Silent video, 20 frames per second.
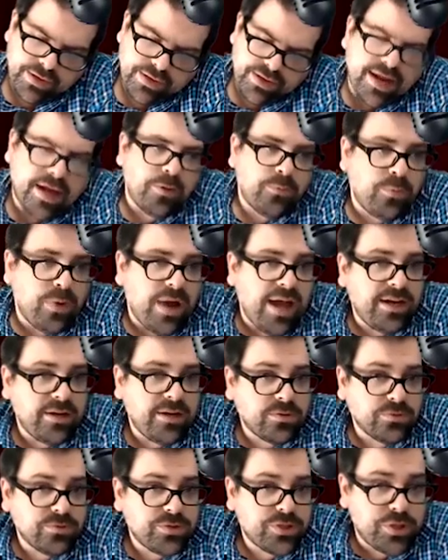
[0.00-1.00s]
Now,
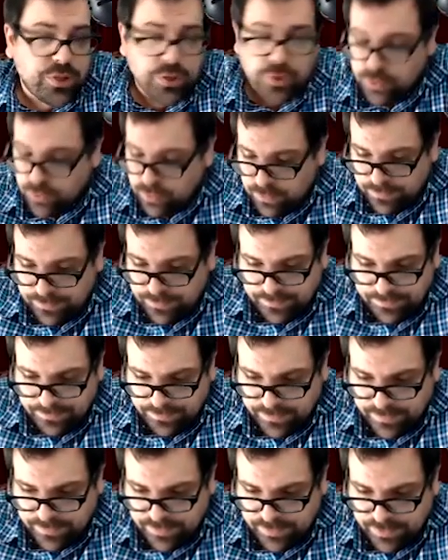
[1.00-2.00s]
radical 2,
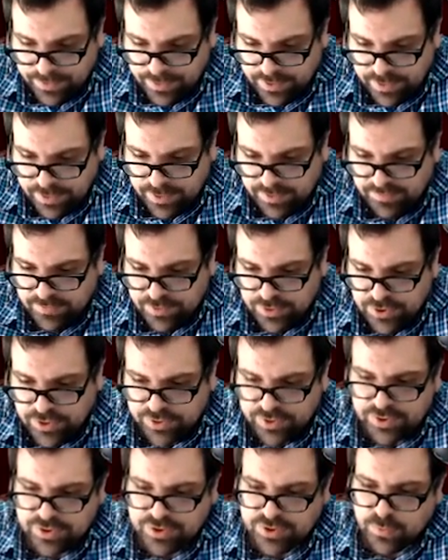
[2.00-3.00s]
if you
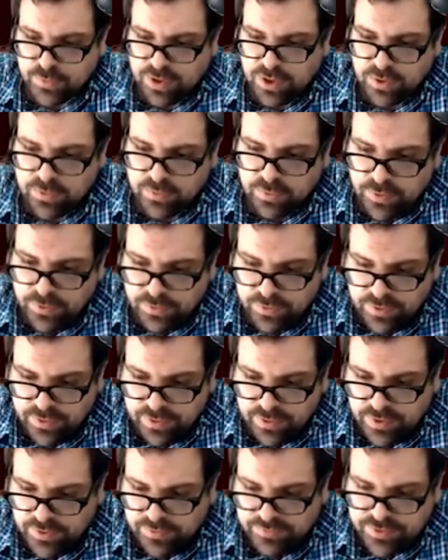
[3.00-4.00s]
took the square root
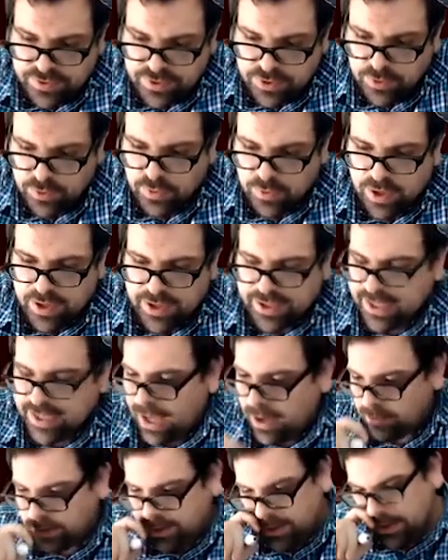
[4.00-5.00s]
of 2 on a
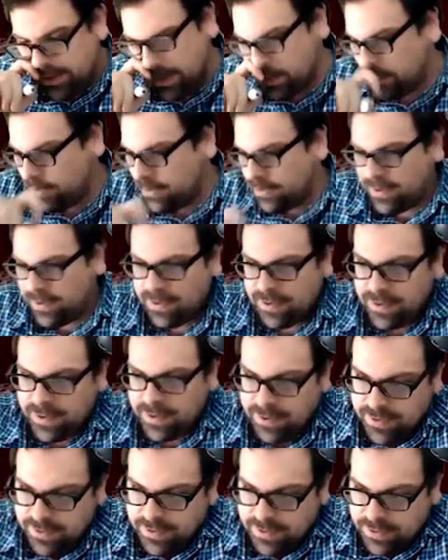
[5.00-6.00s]
calculator,
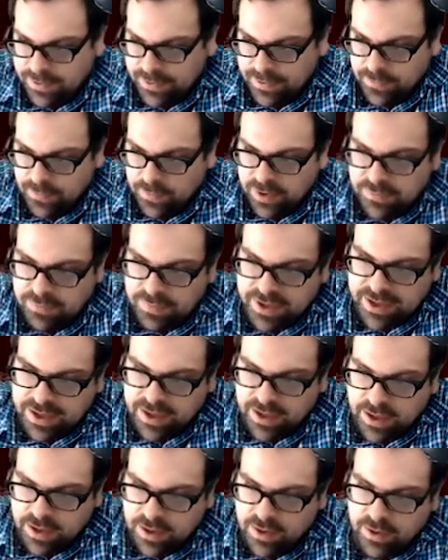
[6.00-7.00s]
would
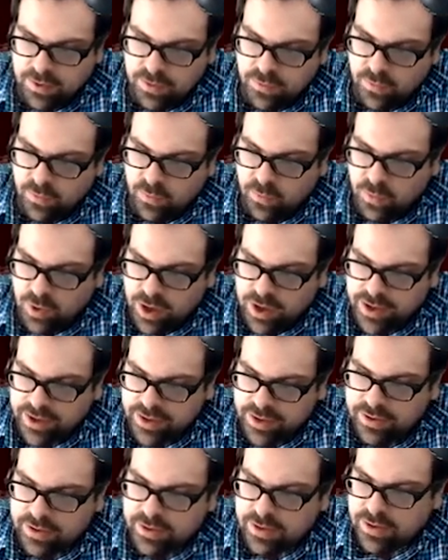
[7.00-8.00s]
be
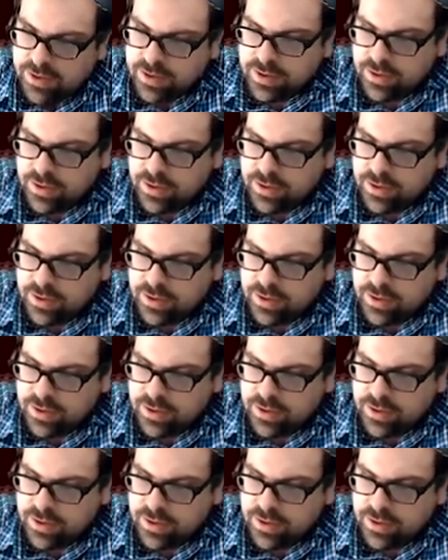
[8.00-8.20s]
1